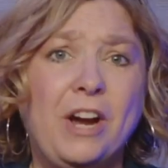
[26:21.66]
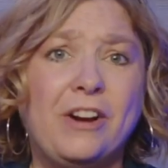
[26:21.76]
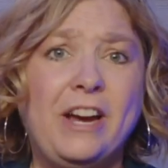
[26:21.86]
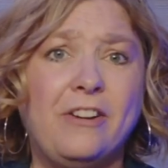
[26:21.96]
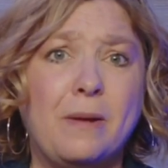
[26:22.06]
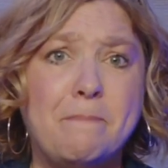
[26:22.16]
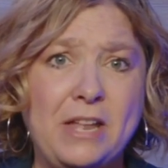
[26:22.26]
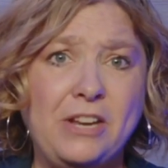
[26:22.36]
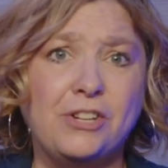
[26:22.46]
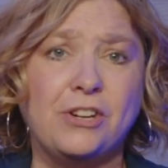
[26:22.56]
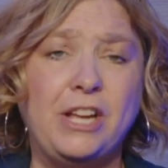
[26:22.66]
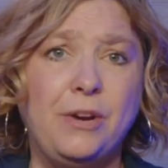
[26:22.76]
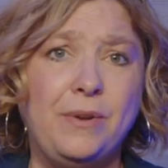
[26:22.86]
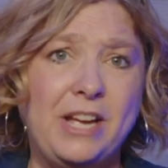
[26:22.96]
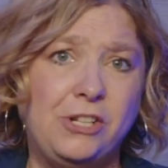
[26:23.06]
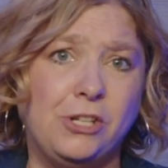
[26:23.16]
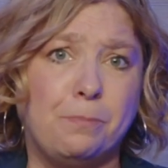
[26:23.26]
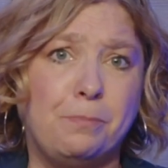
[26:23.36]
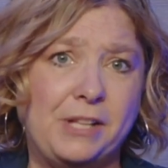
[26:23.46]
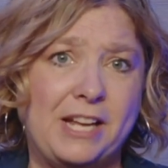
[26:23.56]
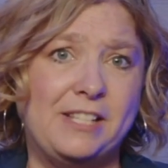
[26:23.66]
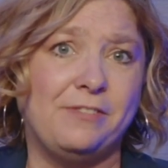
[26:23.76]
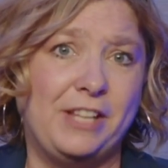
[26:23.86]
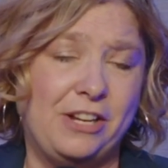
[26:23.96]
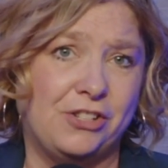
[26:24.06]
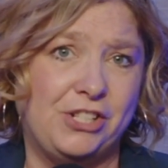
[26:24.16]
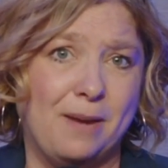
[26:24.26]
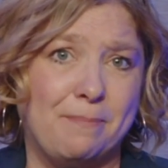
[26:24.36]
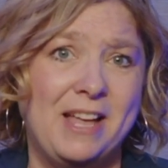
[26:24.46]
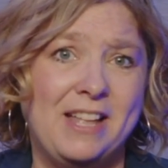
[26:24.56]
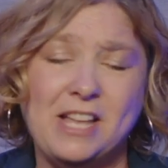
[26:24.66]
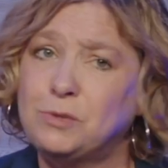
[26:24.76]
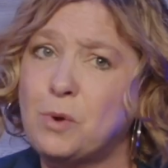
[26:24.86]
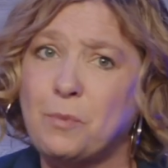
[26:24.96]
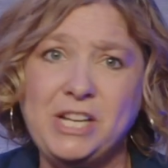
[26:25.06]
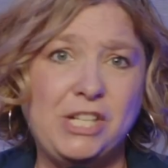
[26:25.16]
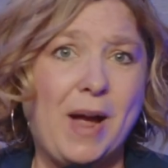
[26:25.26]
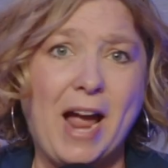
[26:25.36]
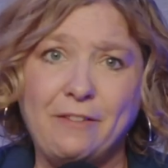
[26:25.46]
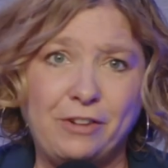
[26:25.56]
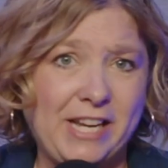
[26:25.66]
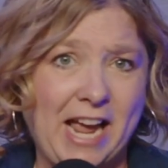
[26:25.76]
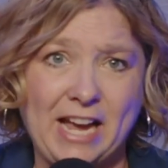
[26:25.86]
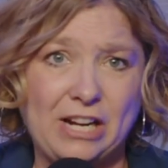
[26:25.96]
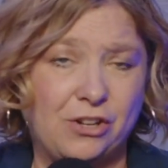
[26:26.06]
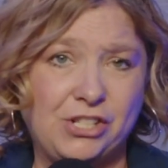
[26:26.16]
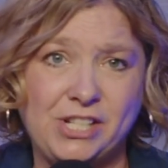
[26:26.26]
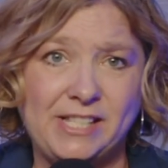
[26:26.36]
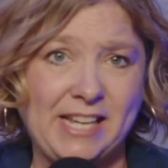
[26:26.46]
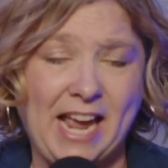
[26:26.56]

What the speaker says: We are here to mentor you into your place of leadership. That's what we do every day at Christians